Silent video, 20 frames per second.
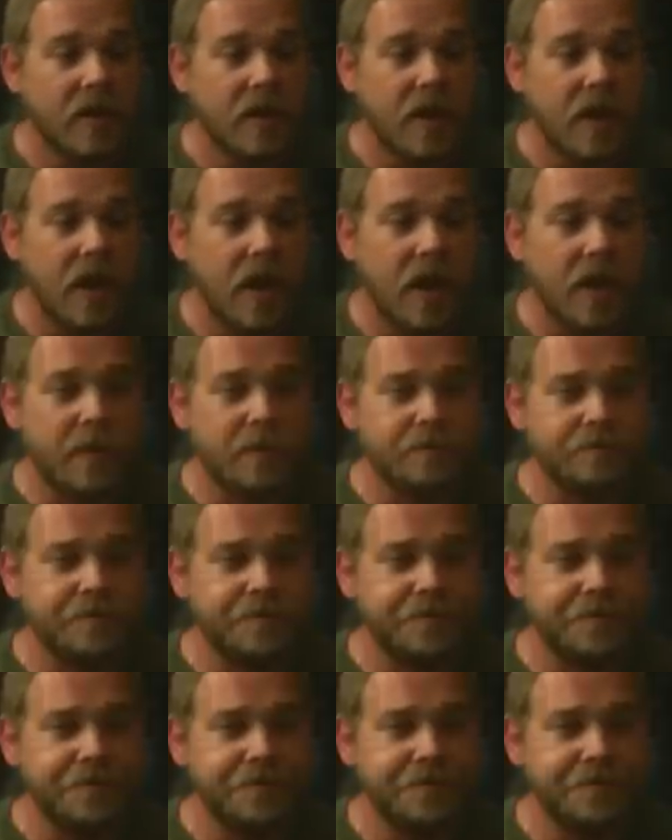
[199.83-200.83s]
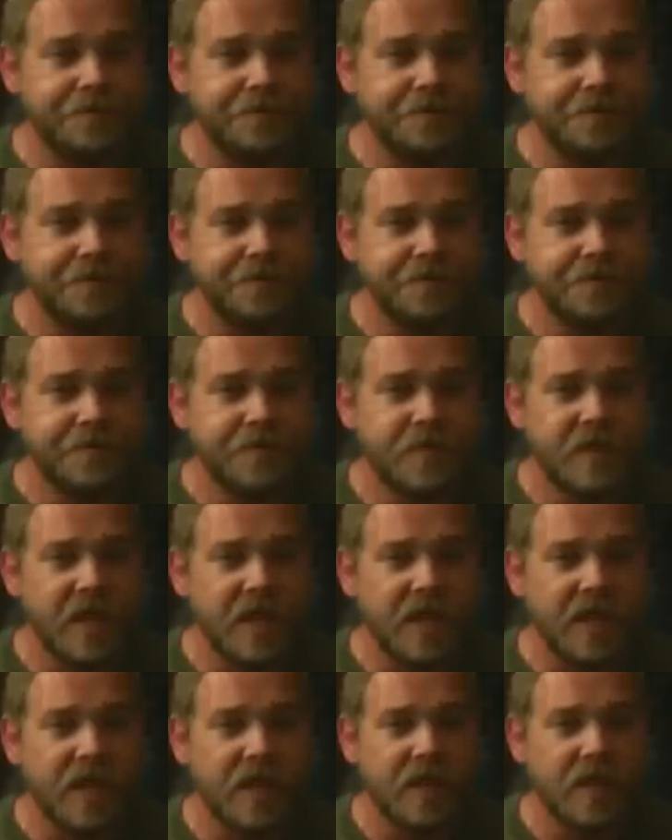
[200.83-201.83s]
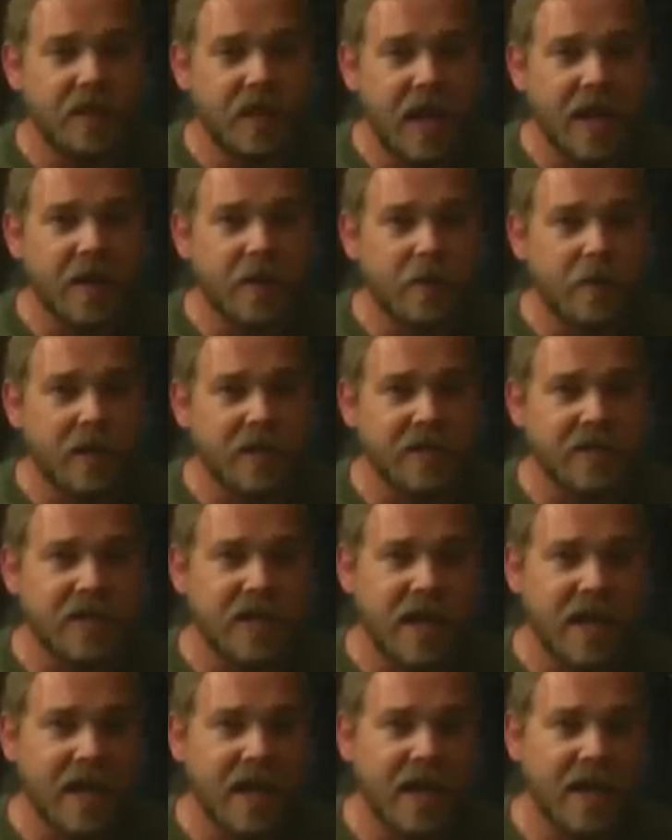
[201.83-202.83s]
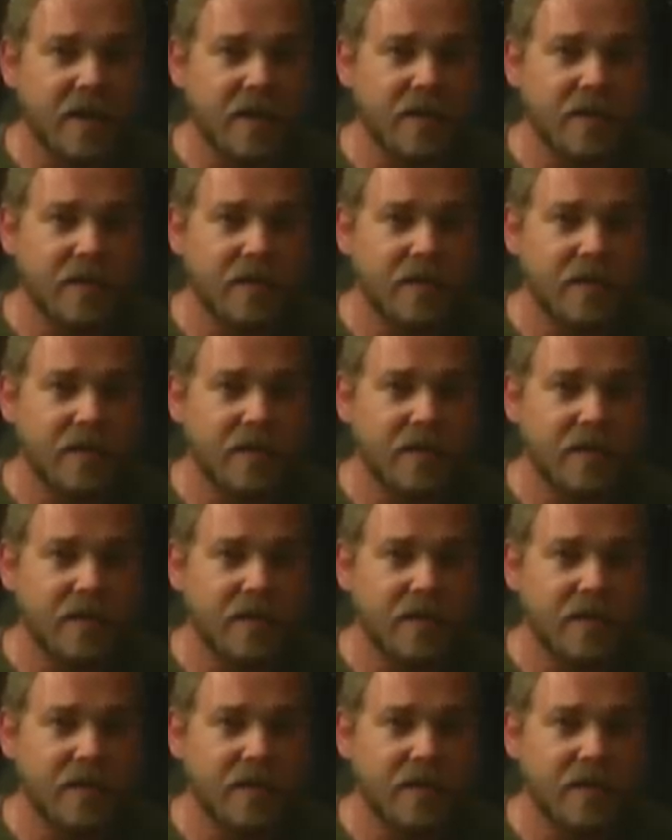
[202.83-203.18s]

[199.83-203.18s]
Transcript: The lighter ones I got.